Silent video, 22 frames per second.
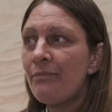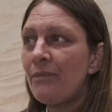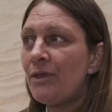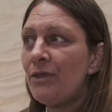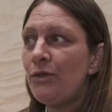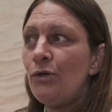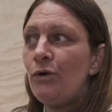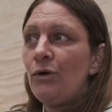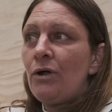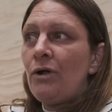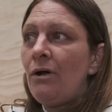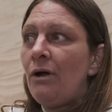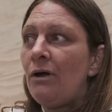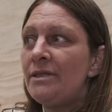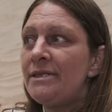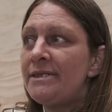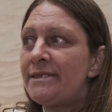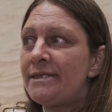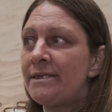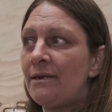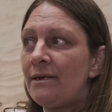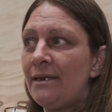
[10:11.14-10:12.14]
you're
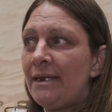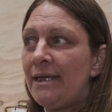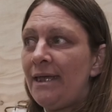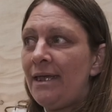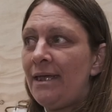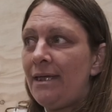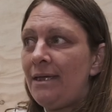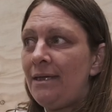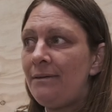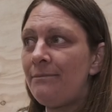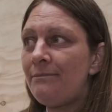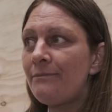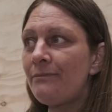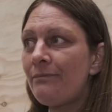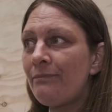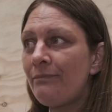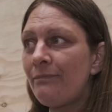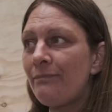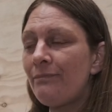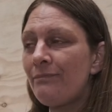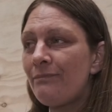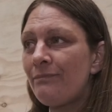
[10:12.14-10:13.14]
constantly
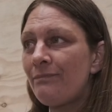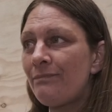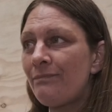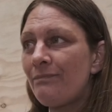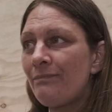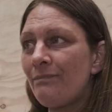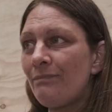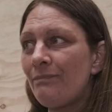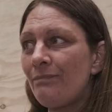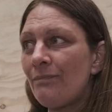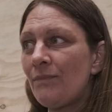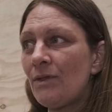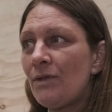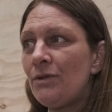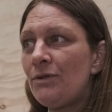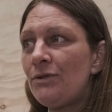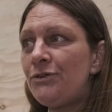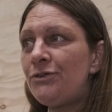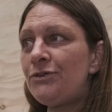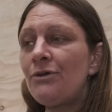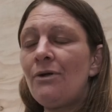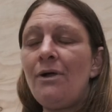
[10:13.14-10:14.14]

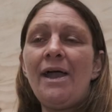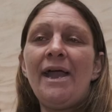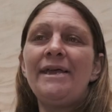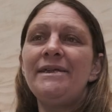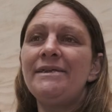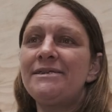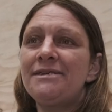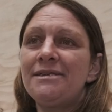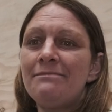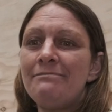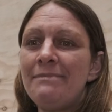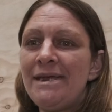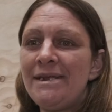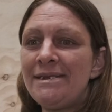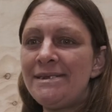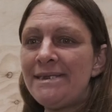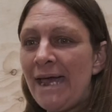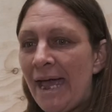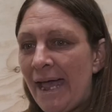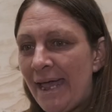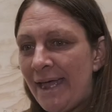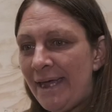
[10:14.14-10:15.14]
trying to
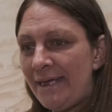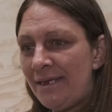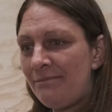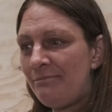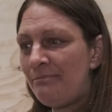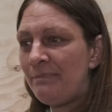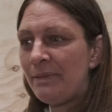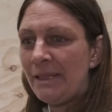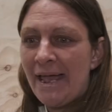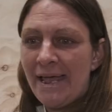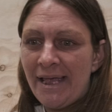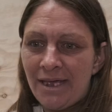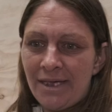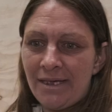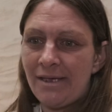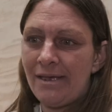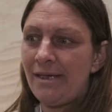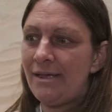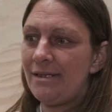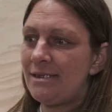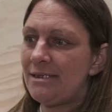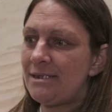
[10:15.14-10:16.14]
maintain
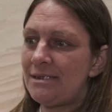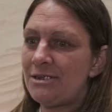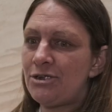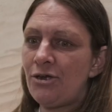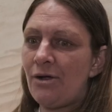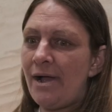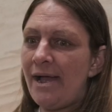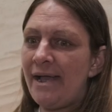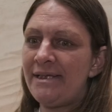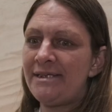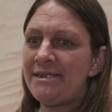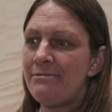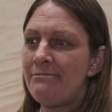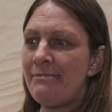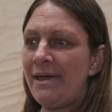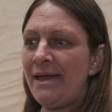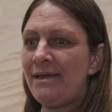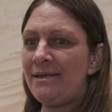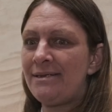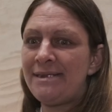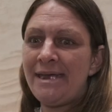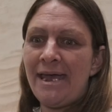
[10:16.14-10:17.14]
blankets, trying to
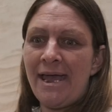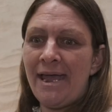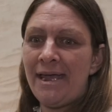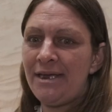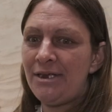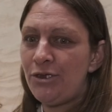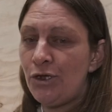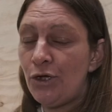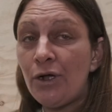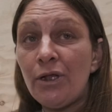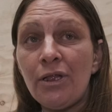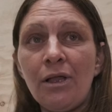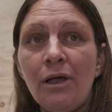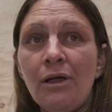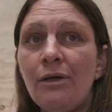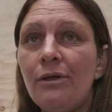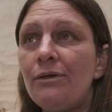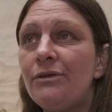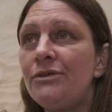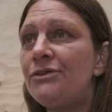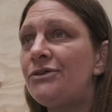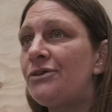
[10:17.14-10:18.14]
maintain your
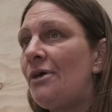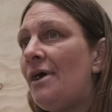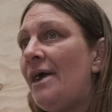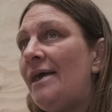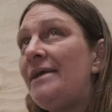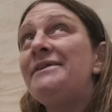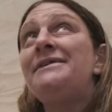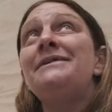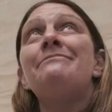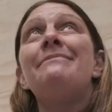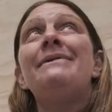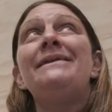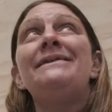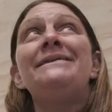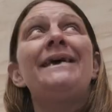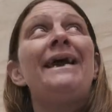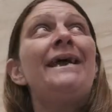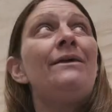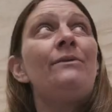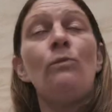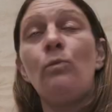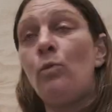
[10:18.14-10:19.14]
clothes, trying to
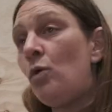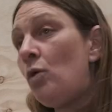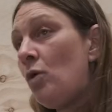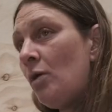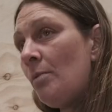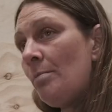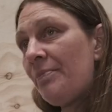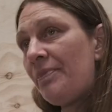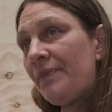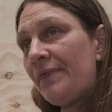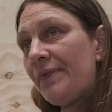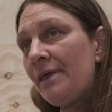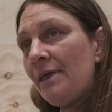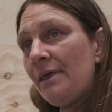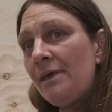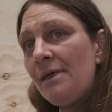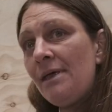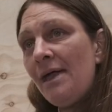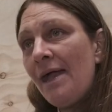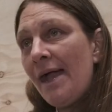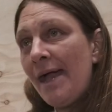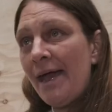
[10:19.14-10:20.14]
maintain warmth.
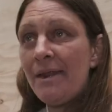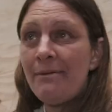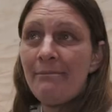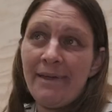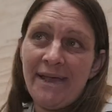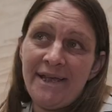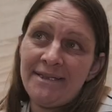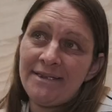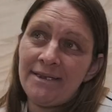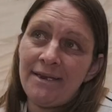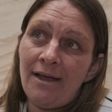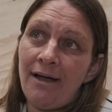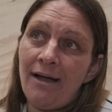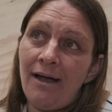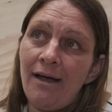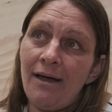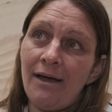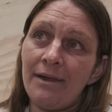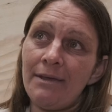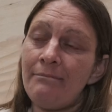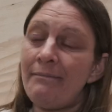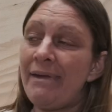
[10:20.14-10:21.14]
And it makes it
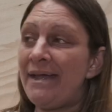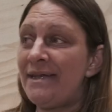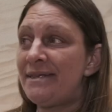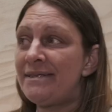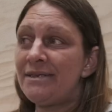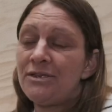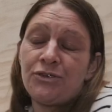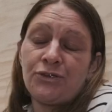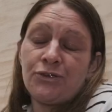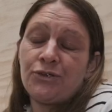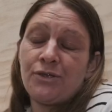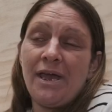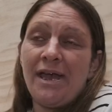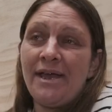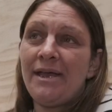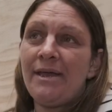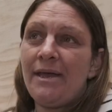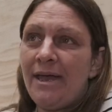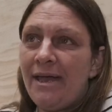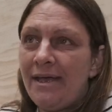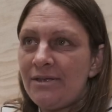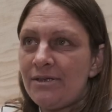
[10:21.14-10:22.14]
hard. It makes
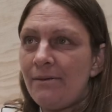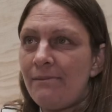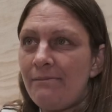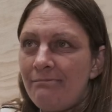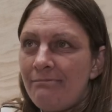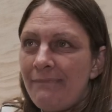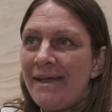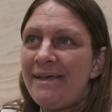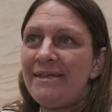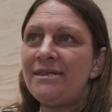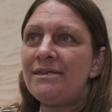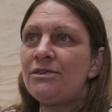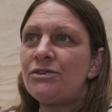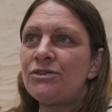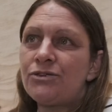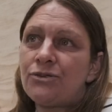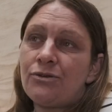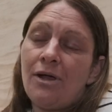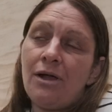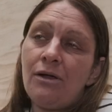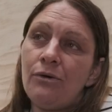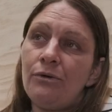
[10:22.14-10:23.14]
it a
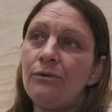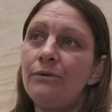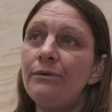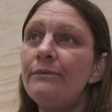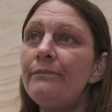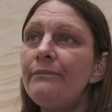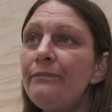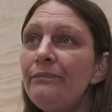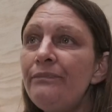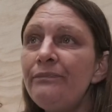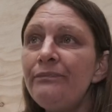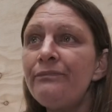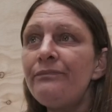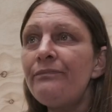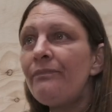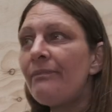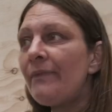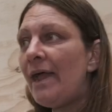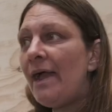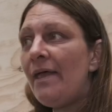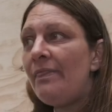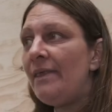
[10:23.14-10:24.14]
struggle.
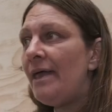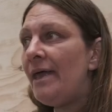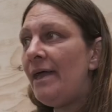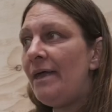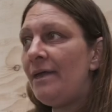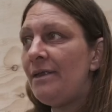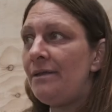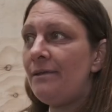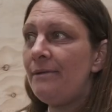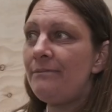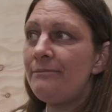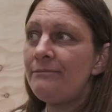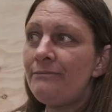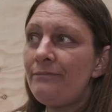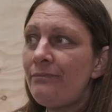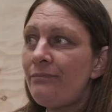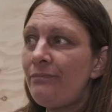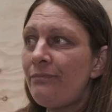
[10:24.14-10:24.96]
And then